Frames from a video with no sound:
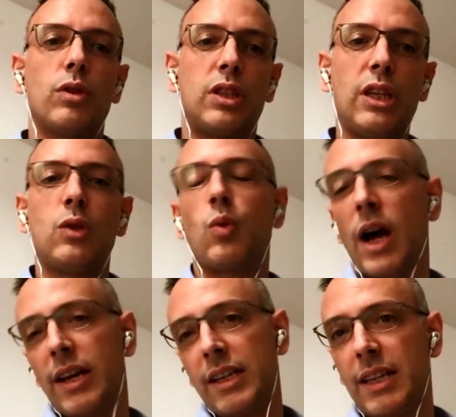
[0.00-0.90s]
since
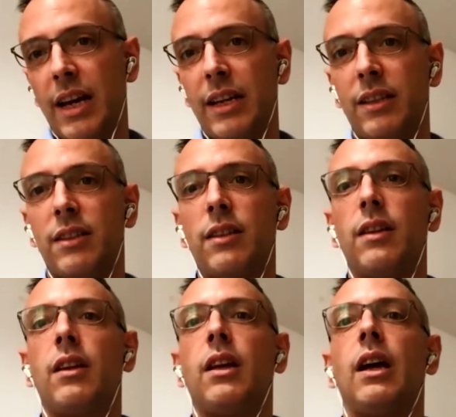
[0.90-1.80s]
I decided,
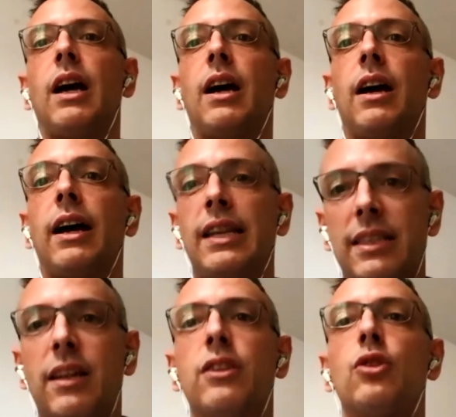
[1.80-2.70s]
I
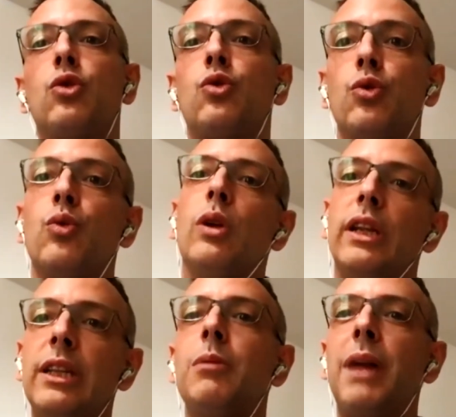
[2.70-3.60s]
started to,
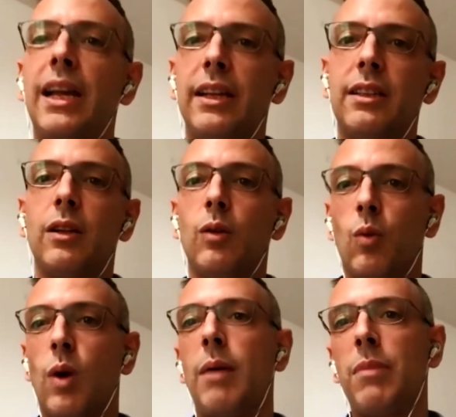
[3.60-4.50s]
little by little,
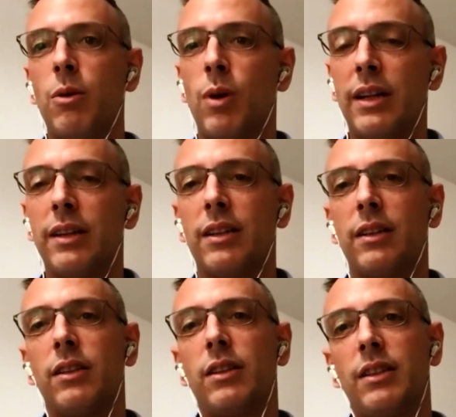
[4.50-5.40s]
one by one,
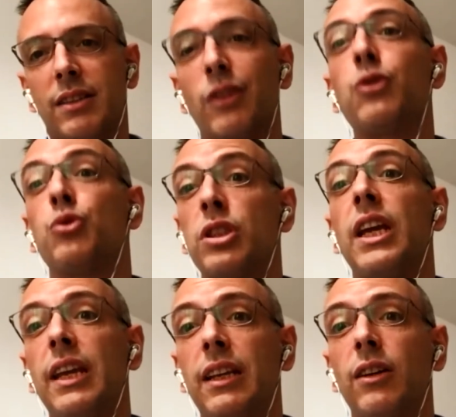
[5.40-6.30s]
start to
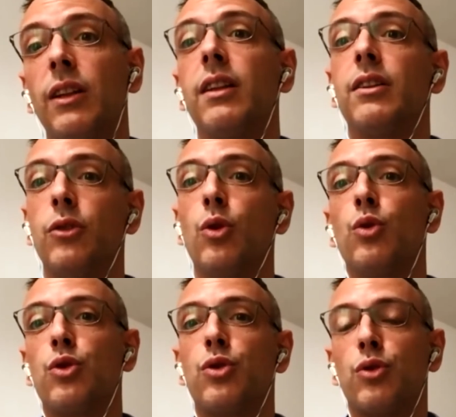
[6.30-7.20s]
tackle
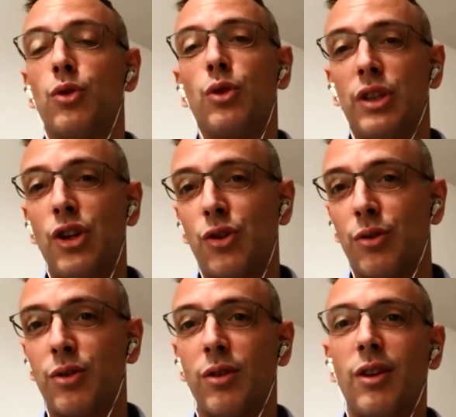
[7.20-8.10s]
those
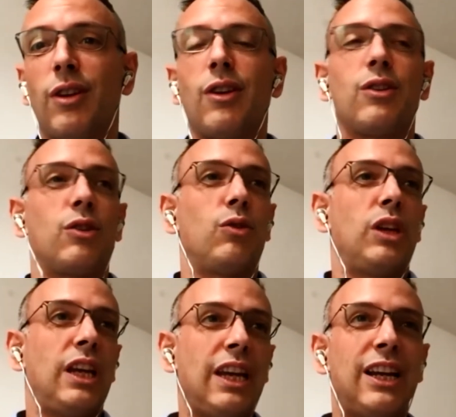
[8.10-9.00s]
issues.
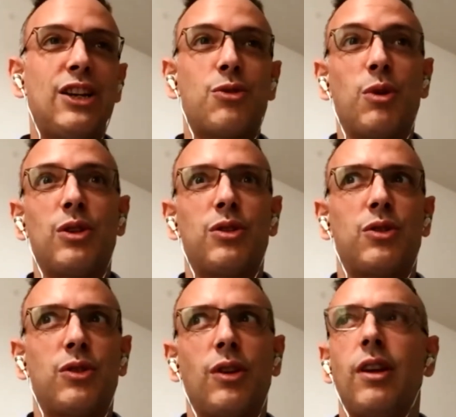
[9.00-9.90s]
The English
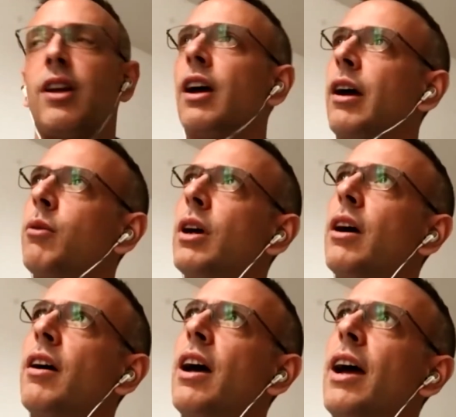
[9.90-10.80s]
was,
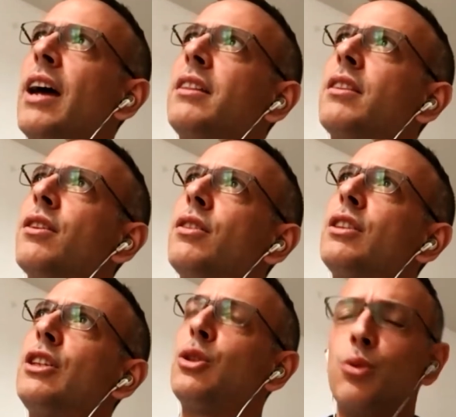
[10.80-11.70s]
I had
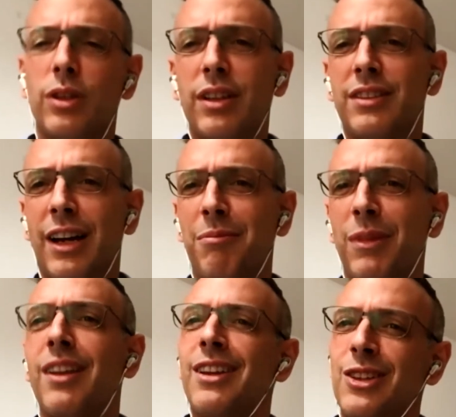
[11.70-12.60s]
32 at the time.
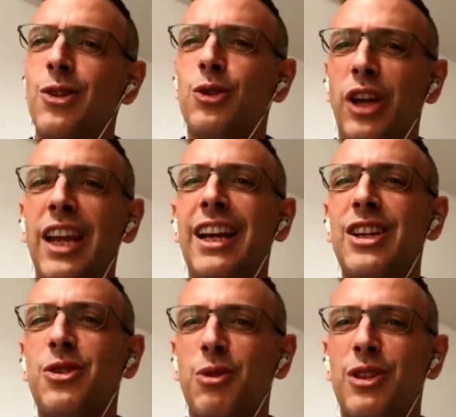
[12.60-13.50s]
So the
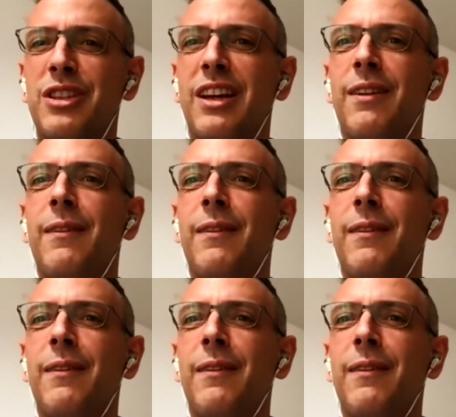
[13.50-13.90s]
English was